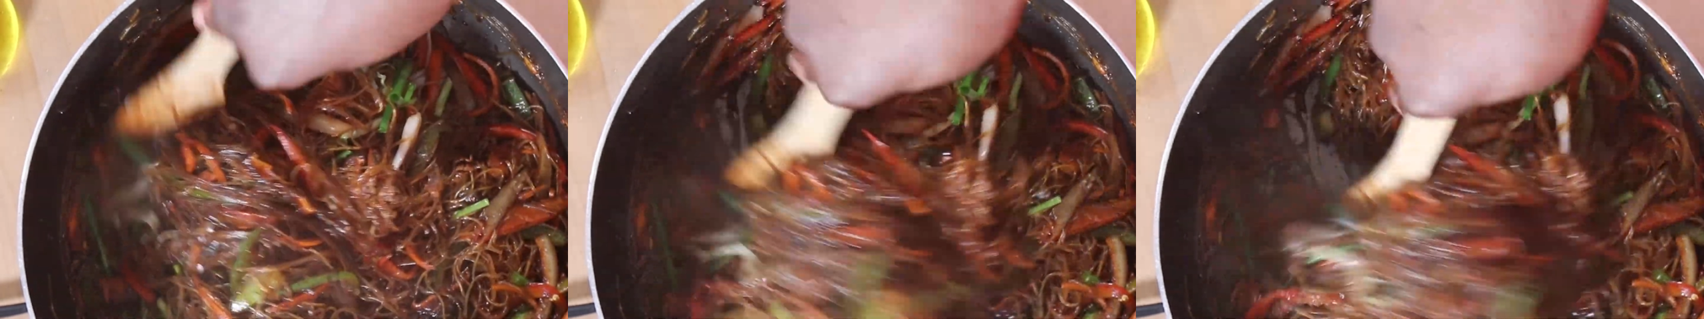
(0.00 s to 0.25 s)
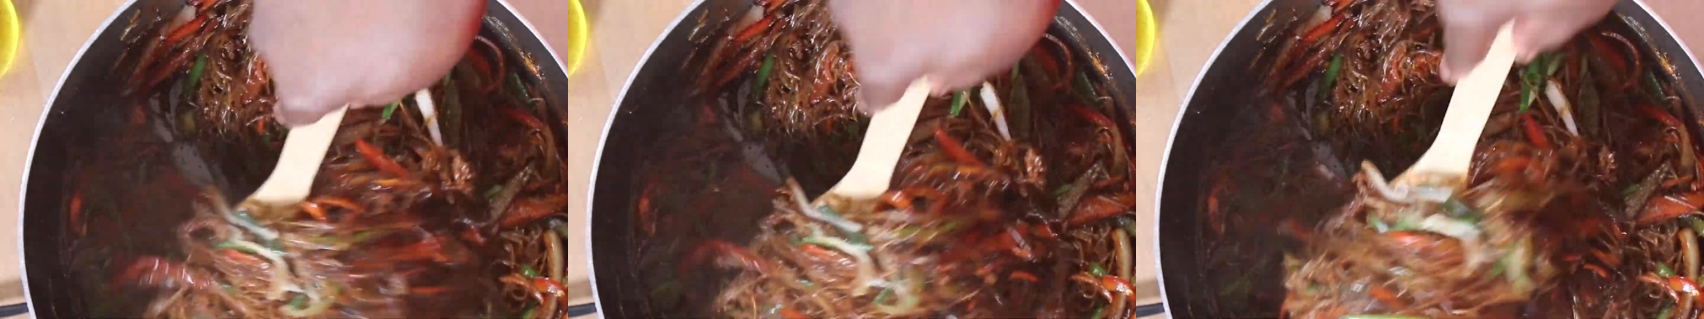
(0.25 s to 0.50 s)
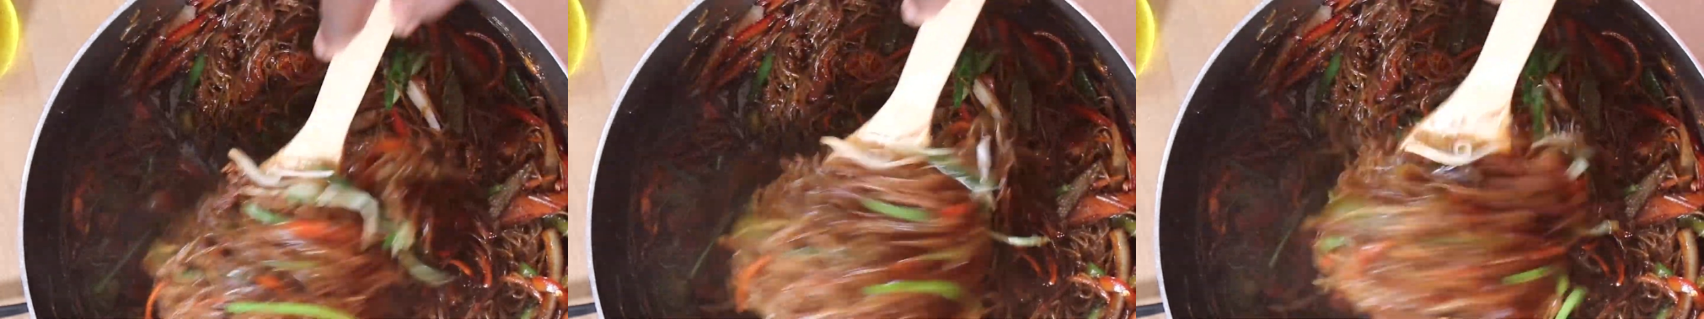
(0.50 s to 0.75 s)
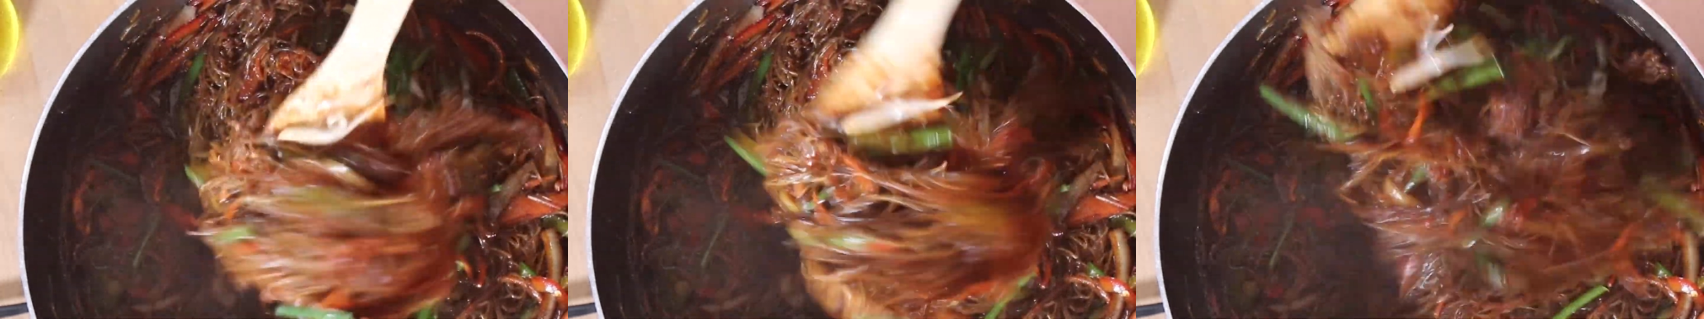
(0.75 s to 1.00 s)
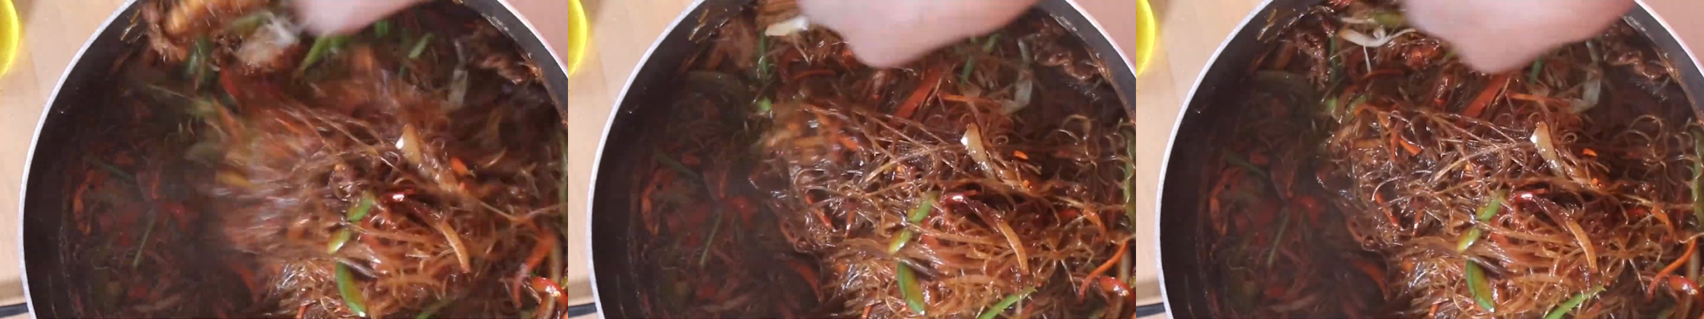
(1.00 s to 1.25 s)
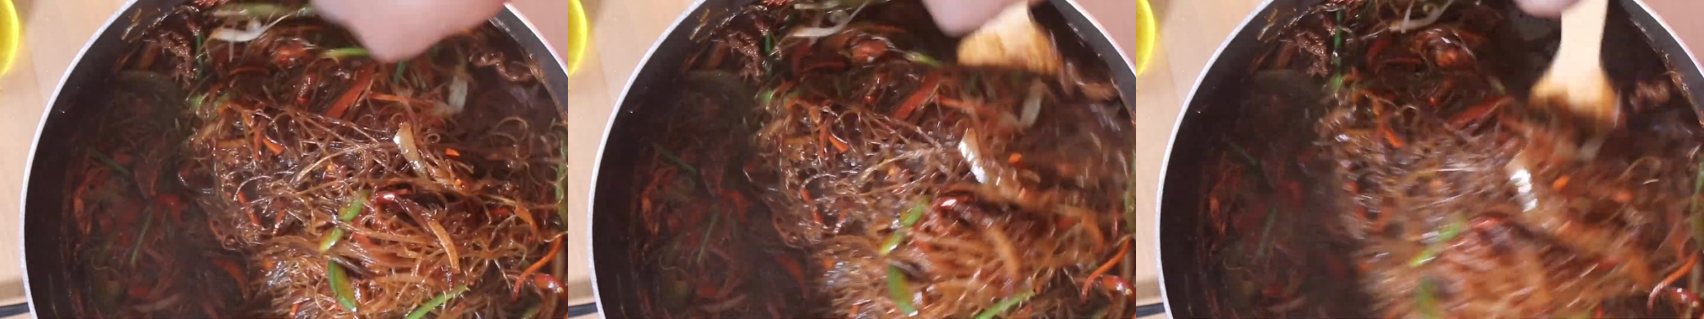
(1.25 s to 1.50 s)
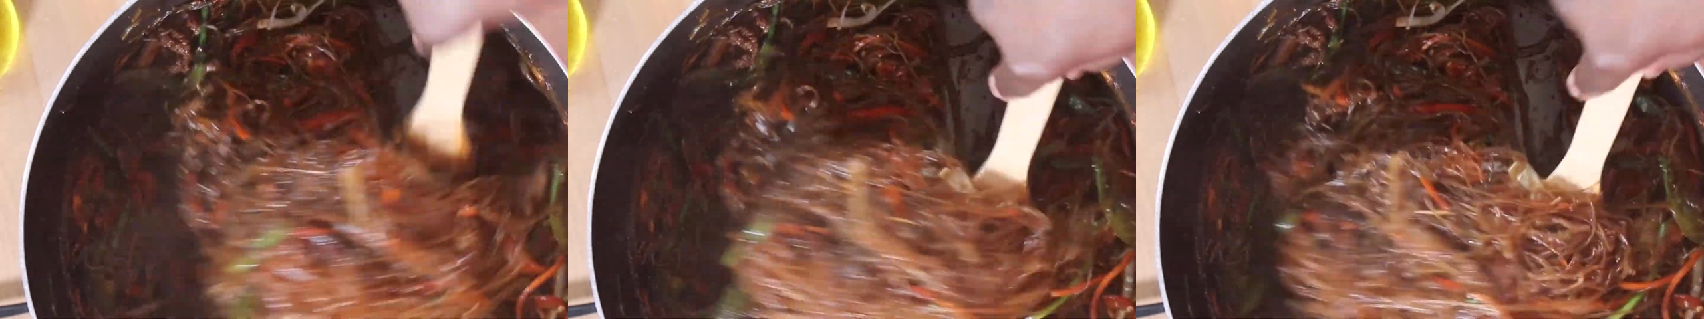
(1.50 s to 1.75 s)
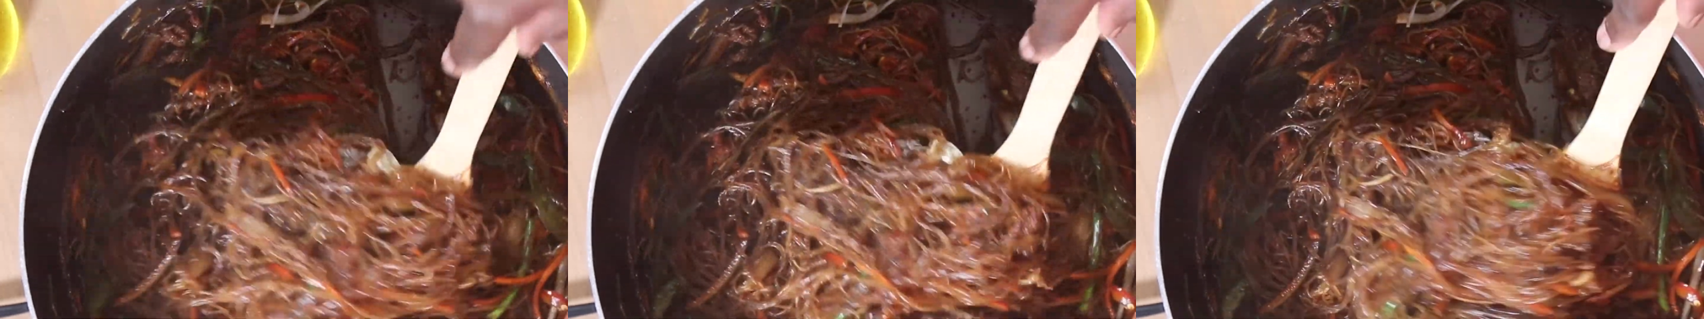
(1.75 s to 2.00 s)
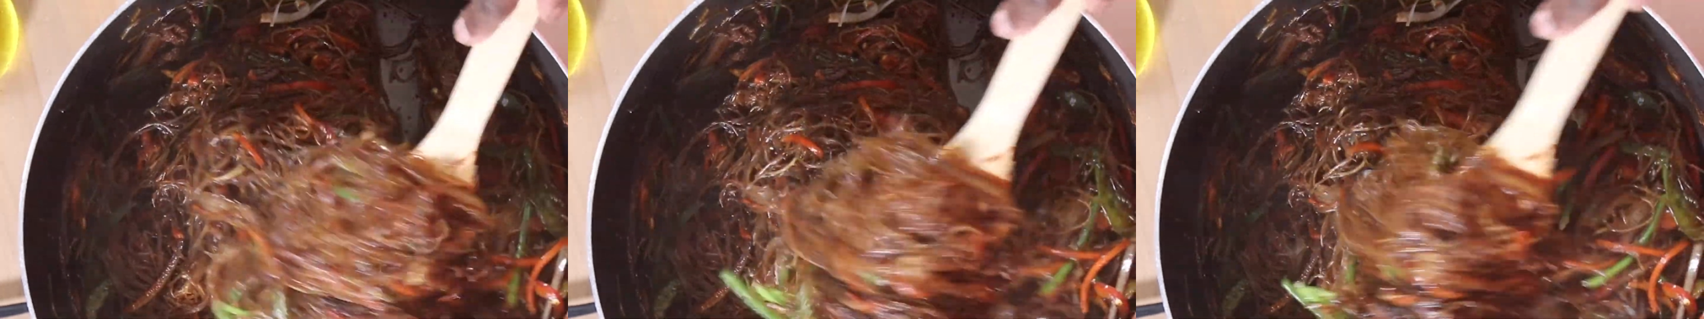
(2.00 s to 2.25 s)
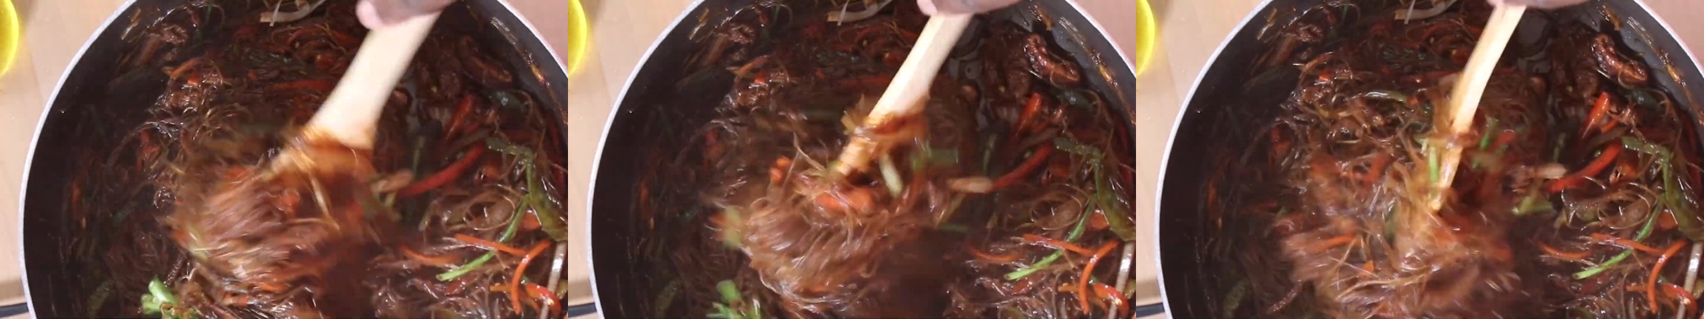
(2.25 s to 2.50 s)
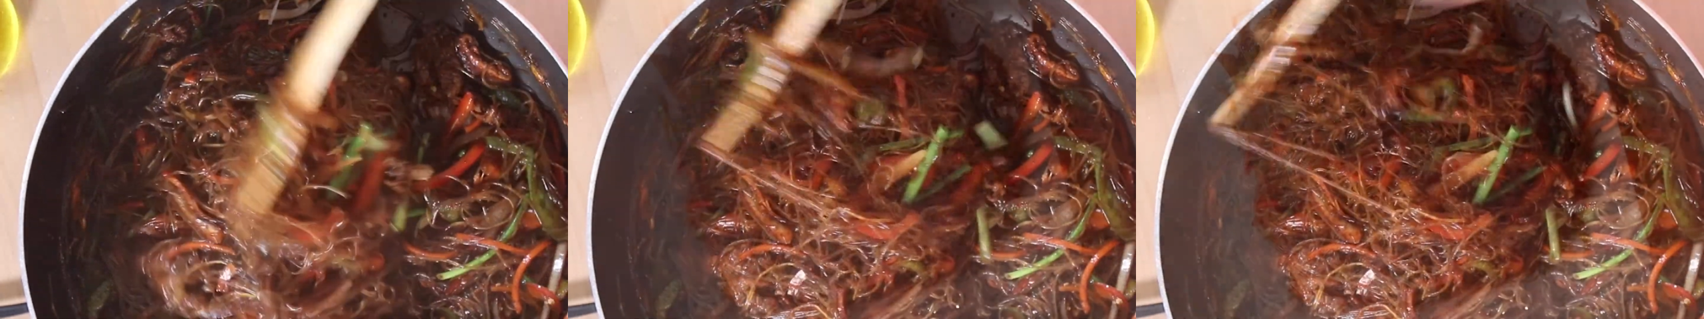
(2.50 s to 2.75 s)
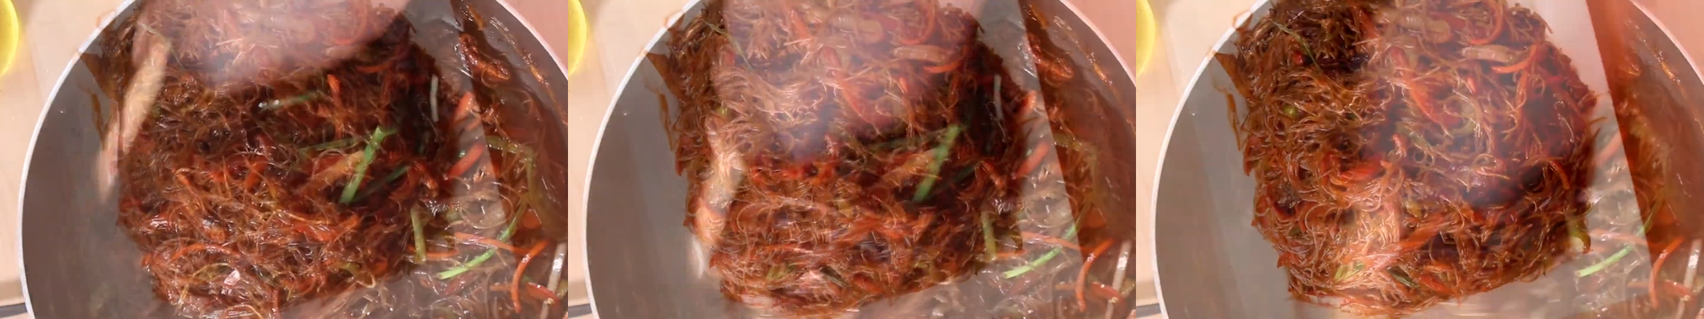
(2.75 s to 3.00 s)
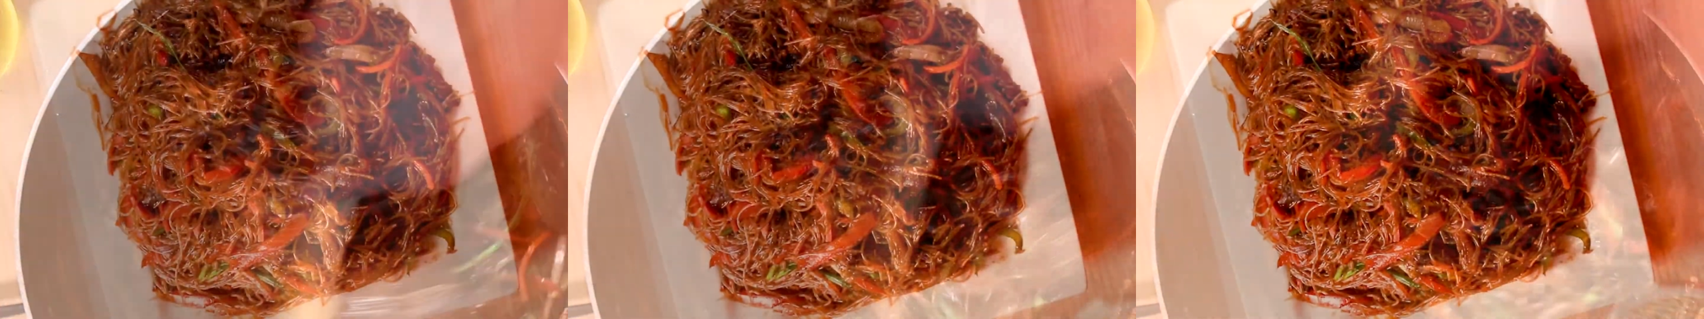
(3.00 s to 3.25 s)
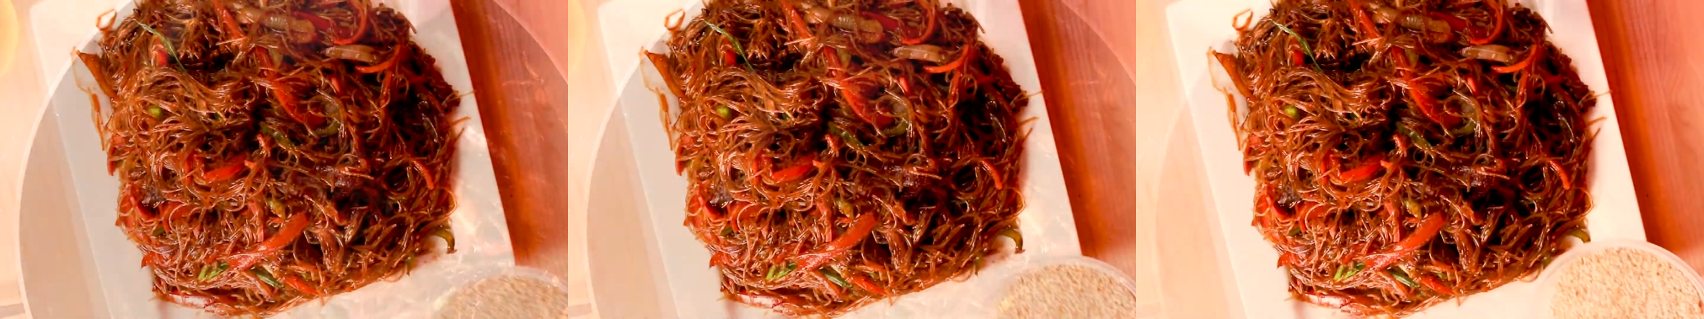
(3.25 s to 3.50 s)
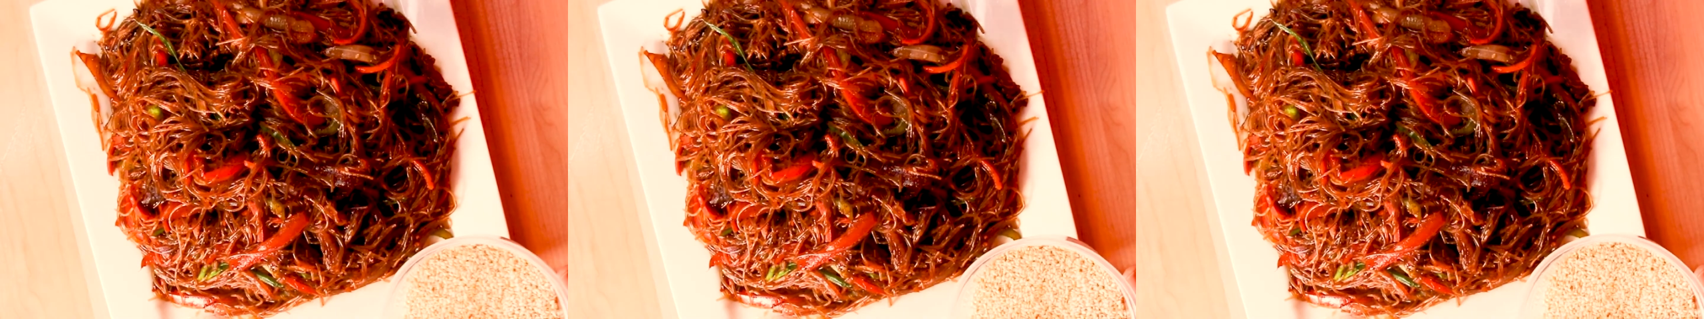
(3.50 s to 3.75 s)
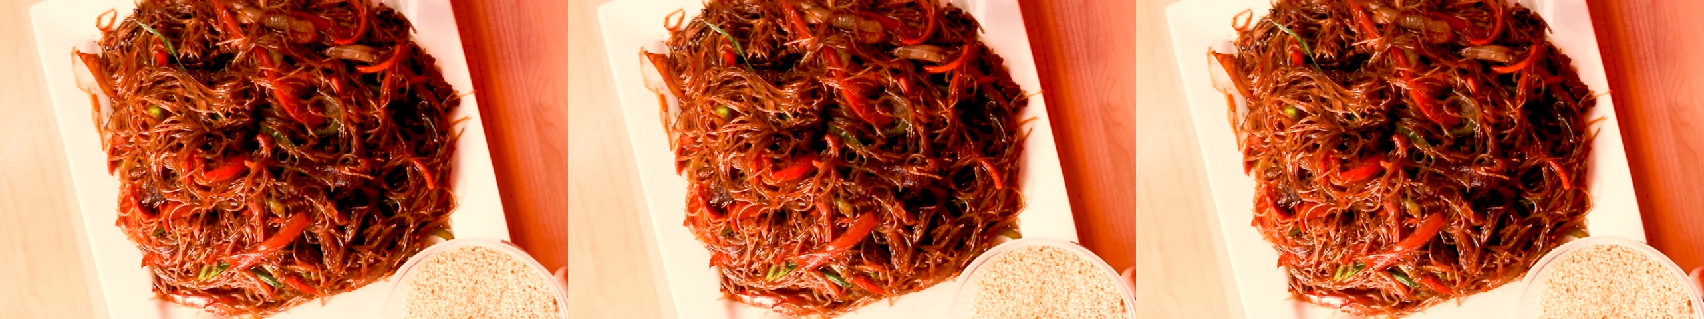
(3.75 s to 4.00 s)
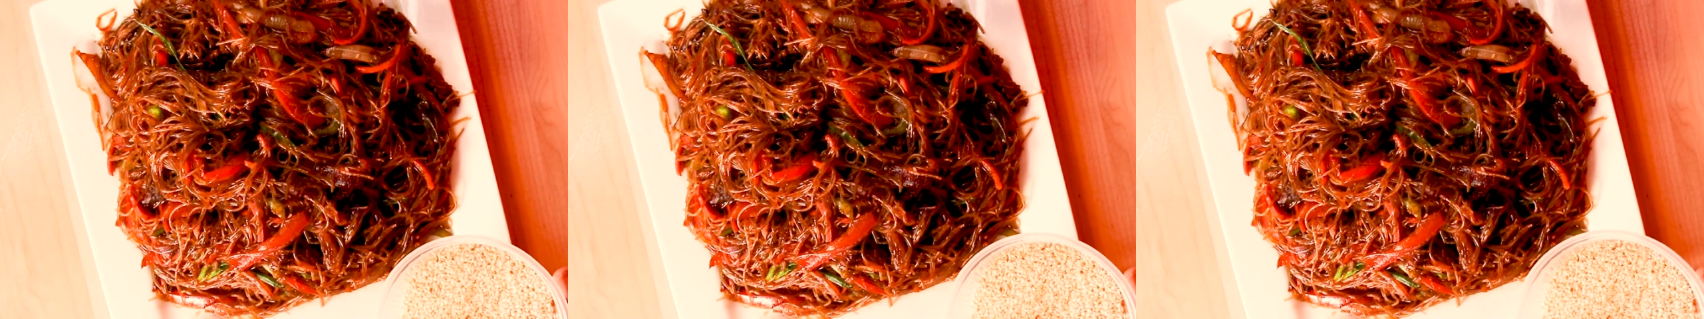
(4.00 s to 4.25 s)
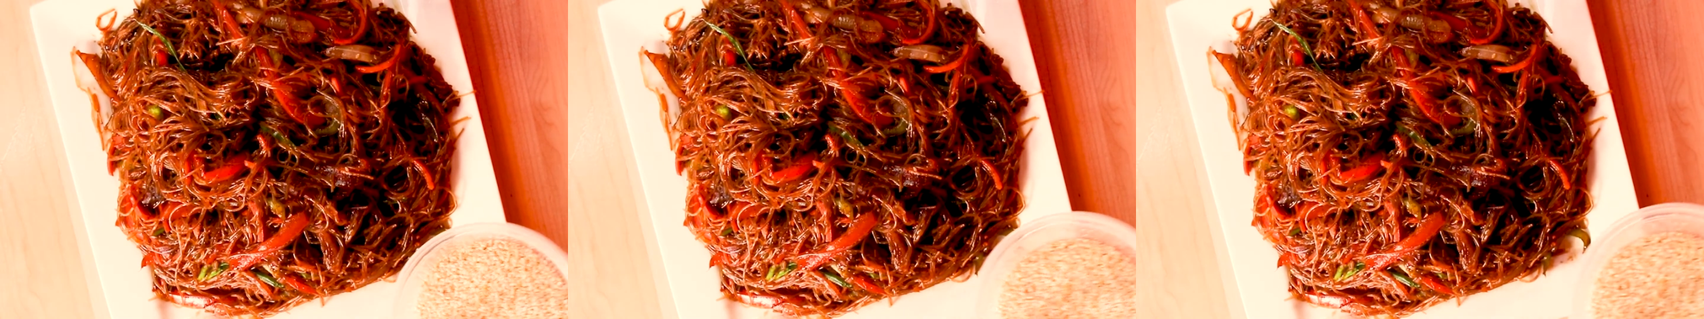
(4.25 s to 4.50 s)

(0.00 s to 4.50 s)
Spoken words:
Nobody's mouth can be seen.